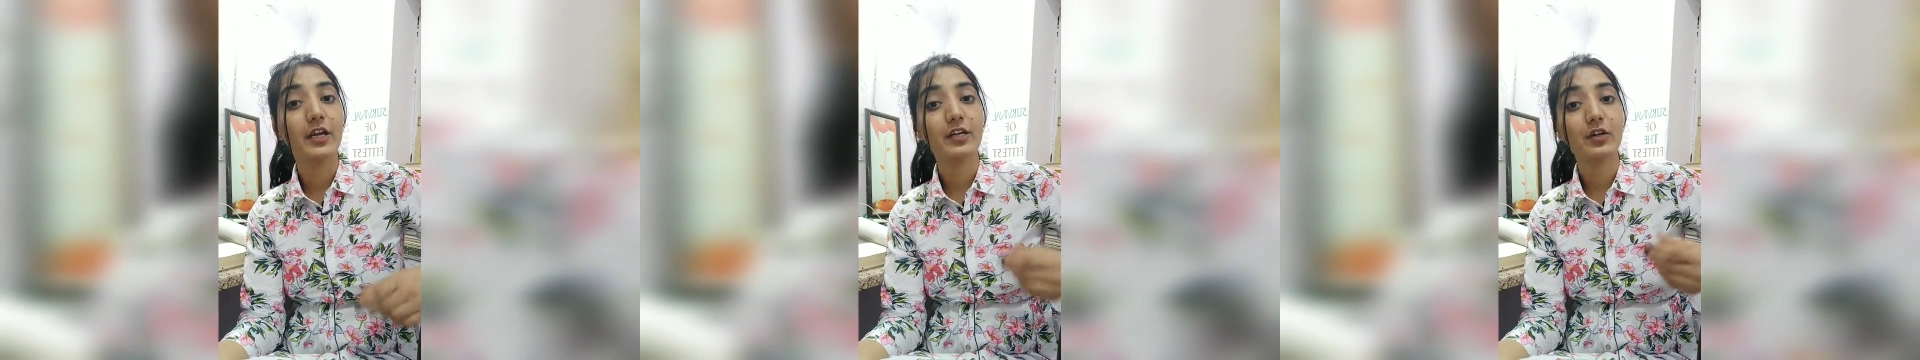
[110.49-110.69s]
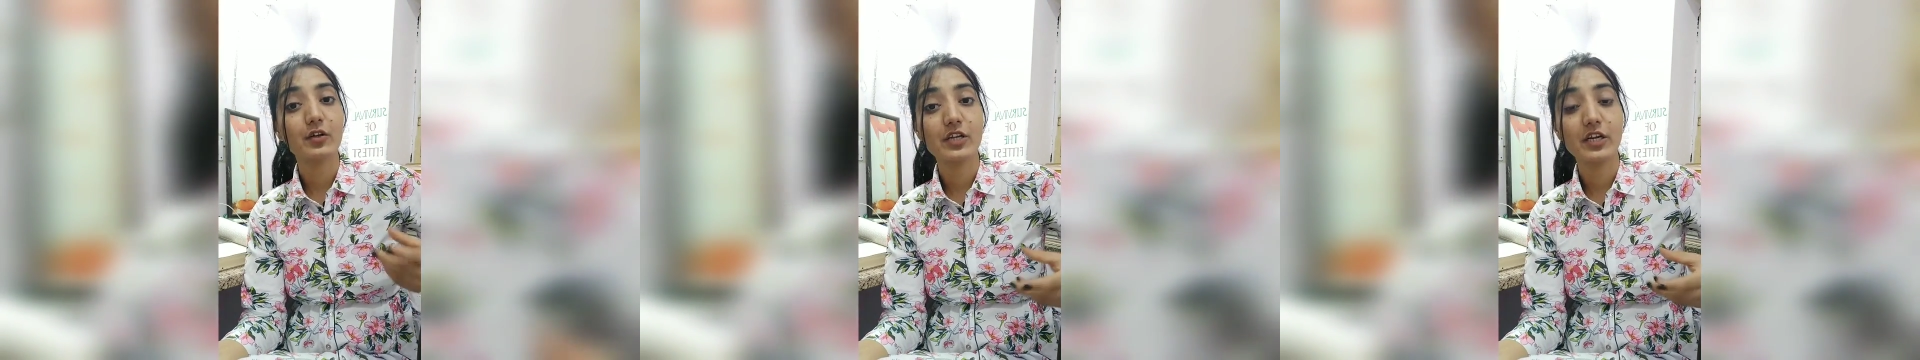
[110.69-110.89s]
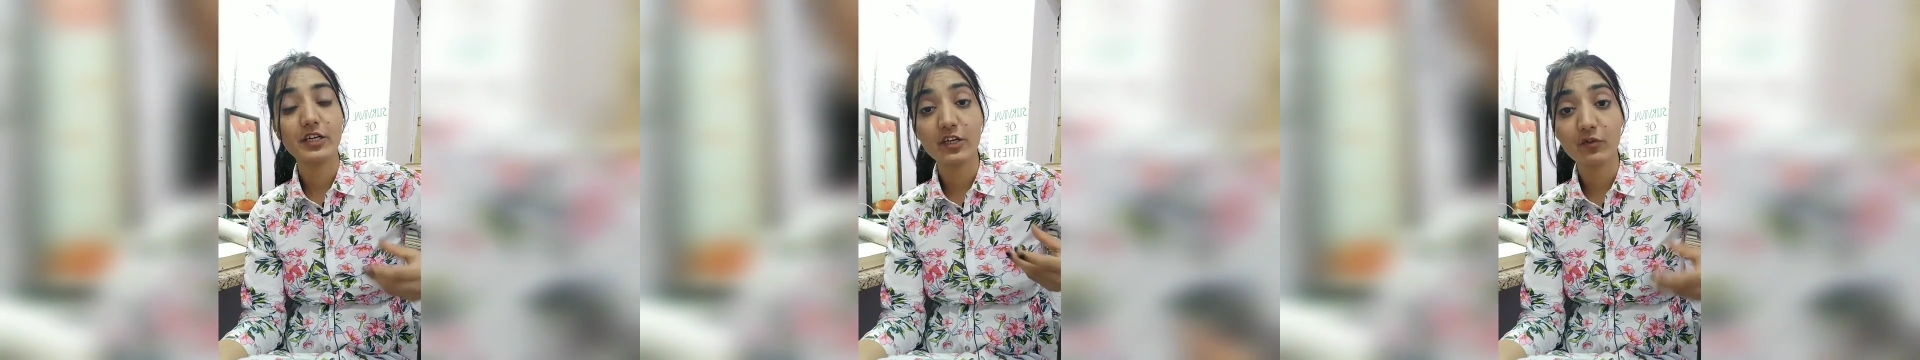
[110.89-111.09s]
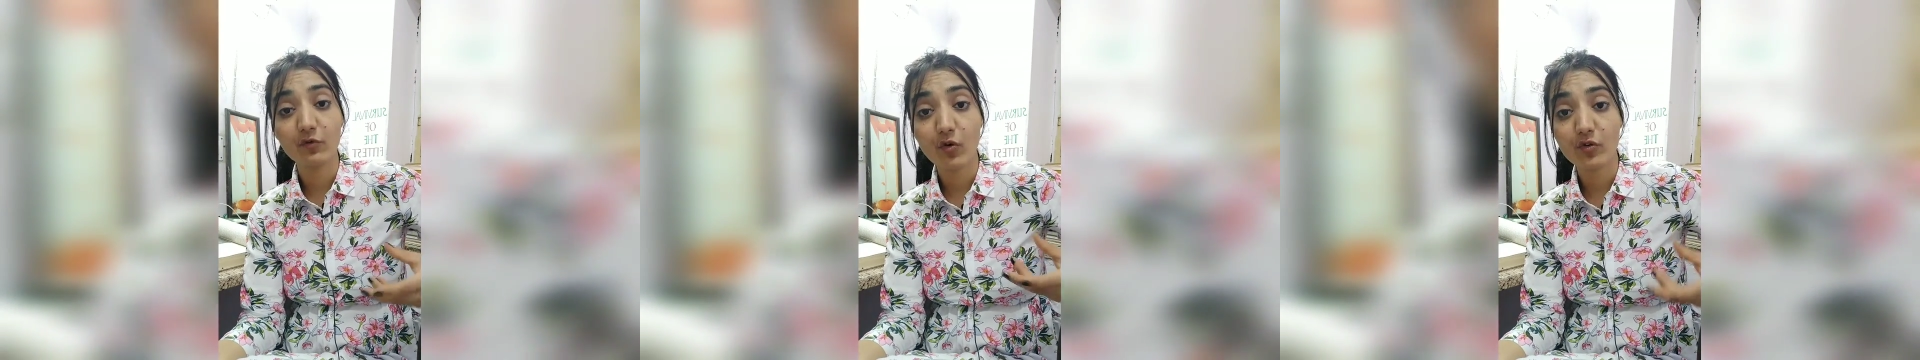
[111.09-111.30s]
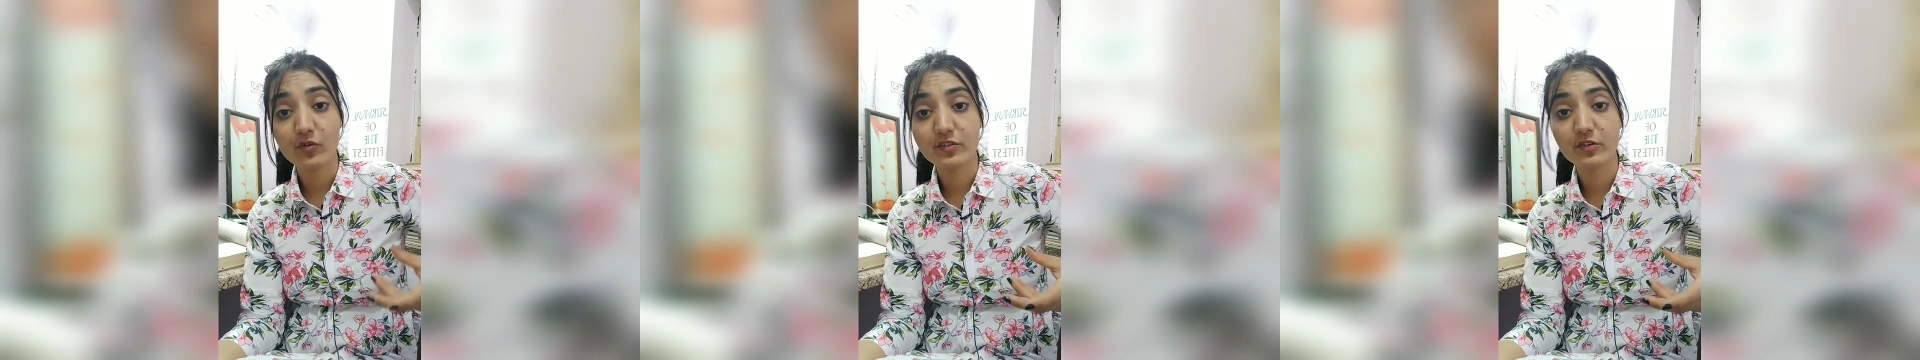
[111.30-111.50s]
It
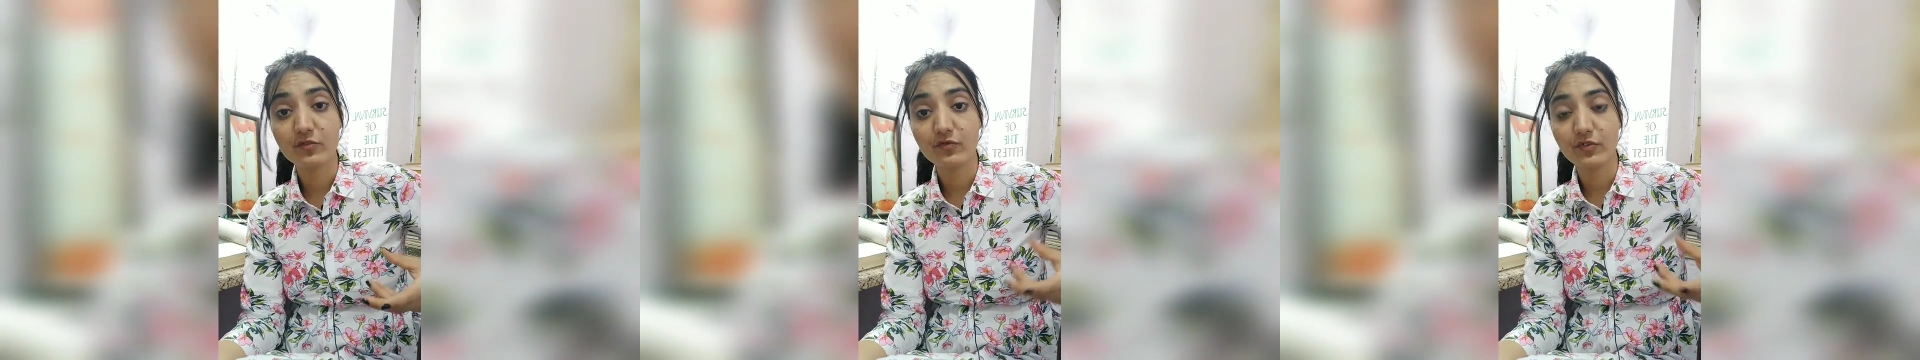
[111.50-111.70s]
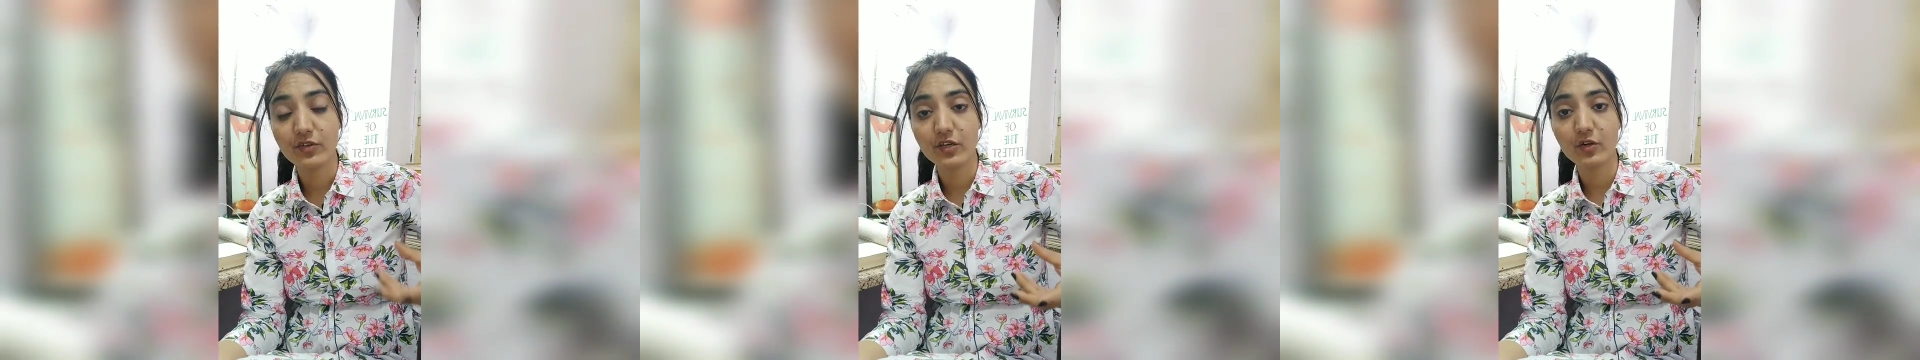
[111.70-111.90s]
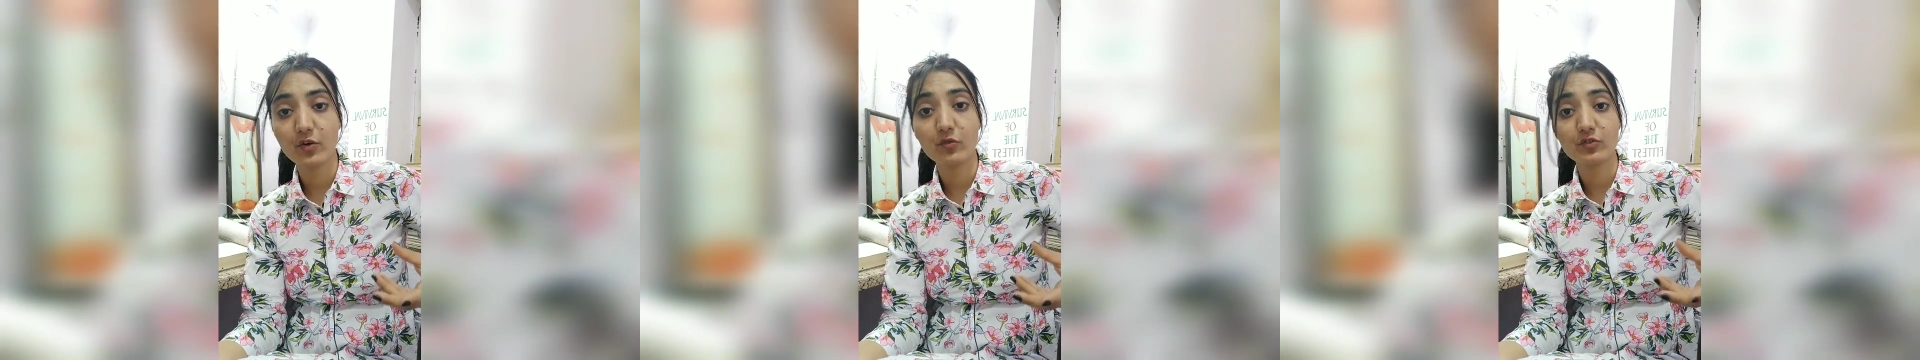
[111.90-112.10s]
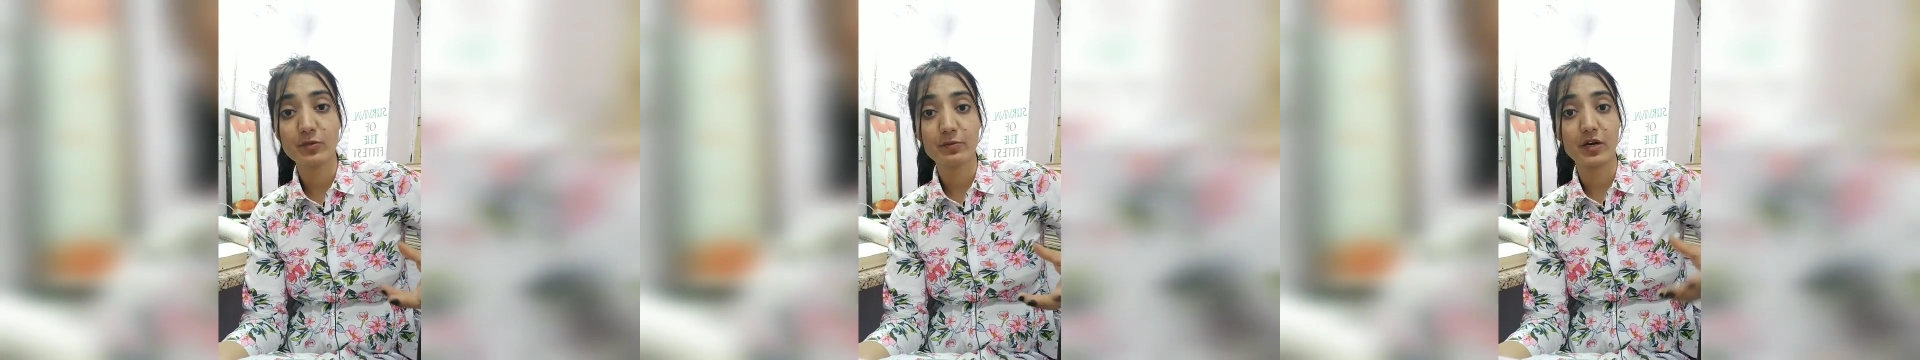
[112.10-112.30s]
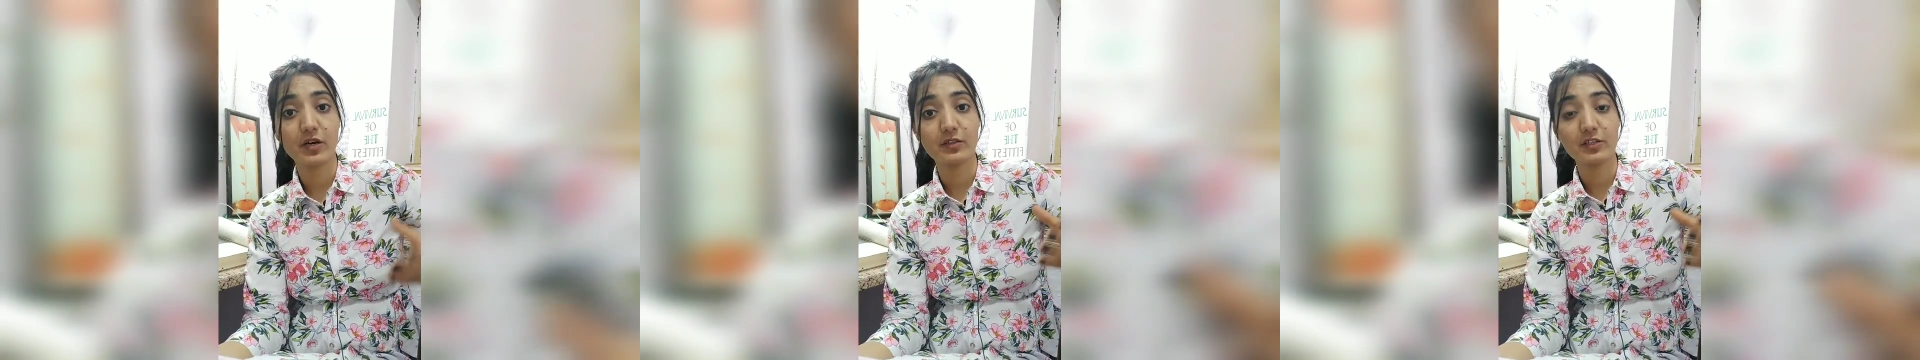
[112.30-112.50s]
involves the fear of
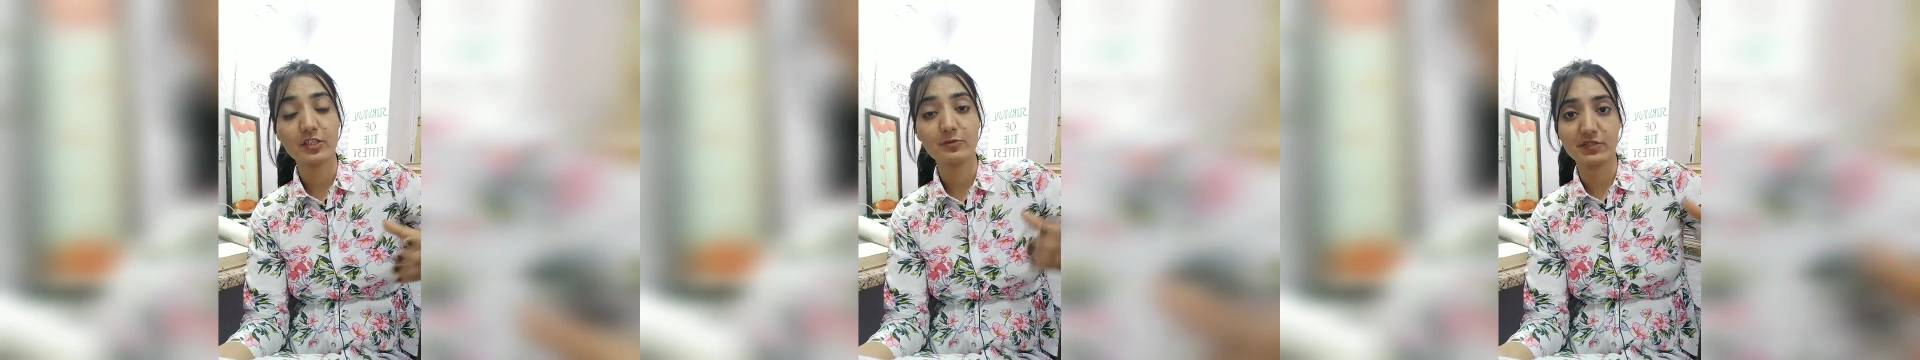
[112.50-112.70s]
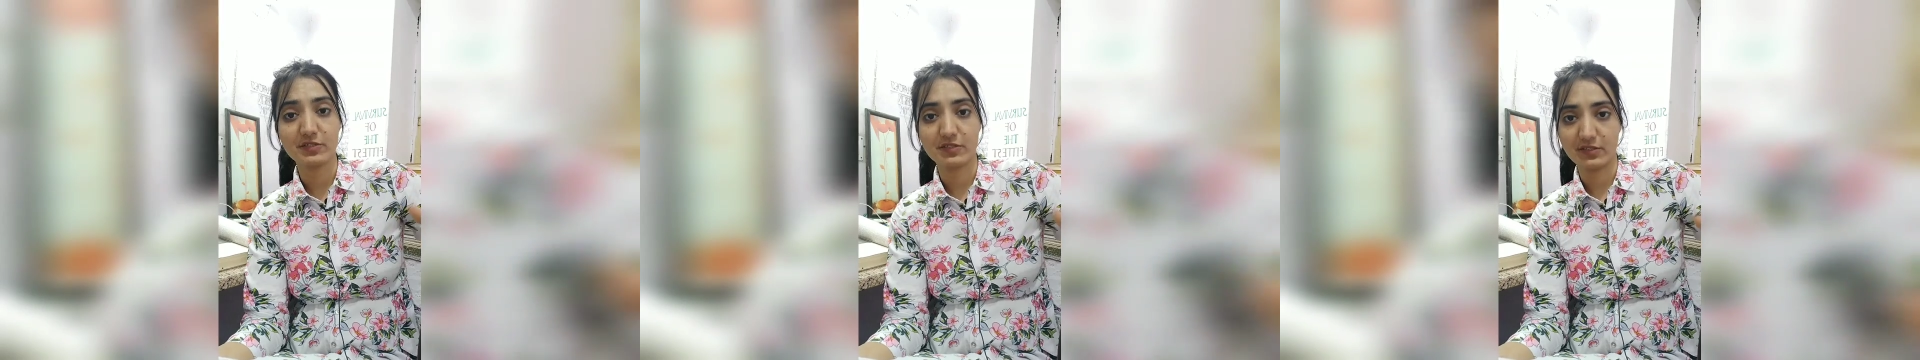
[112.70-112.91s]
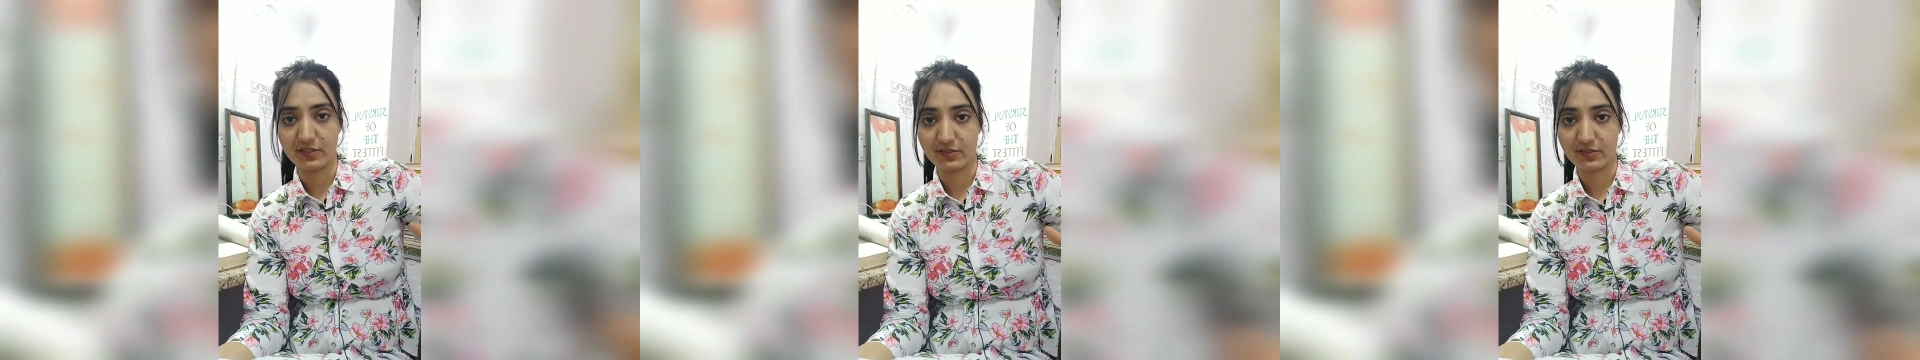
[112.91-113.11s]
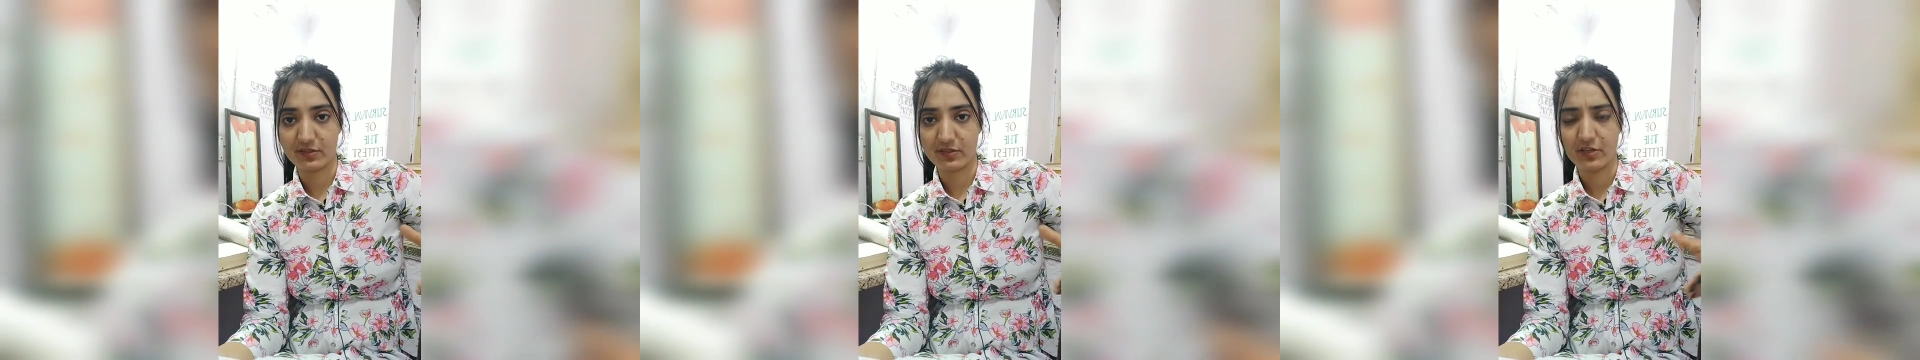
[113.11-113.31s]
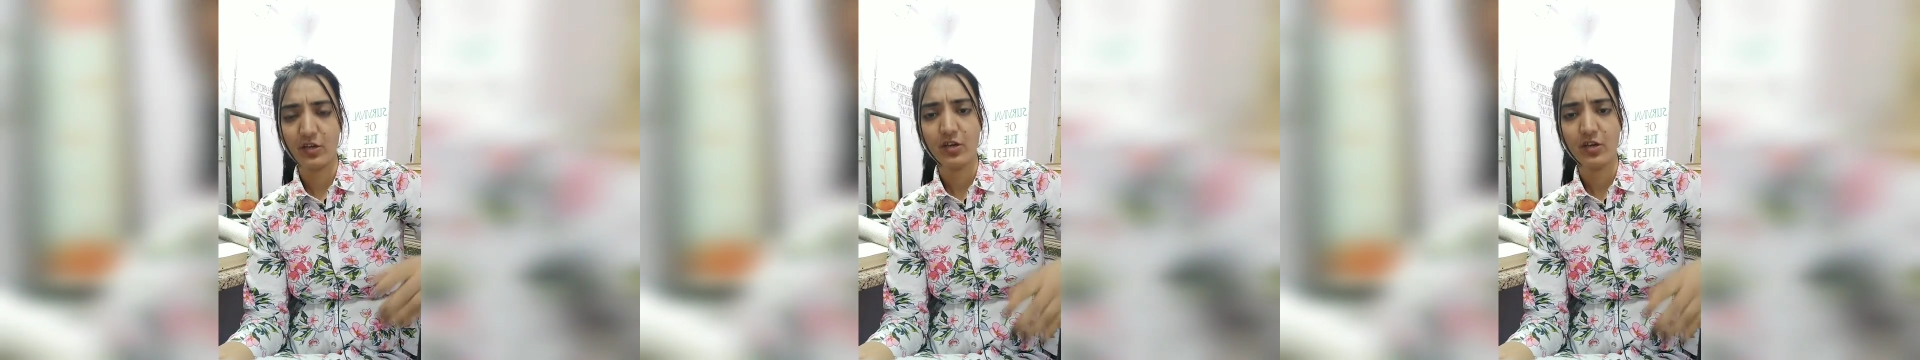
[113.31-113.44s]
some other species.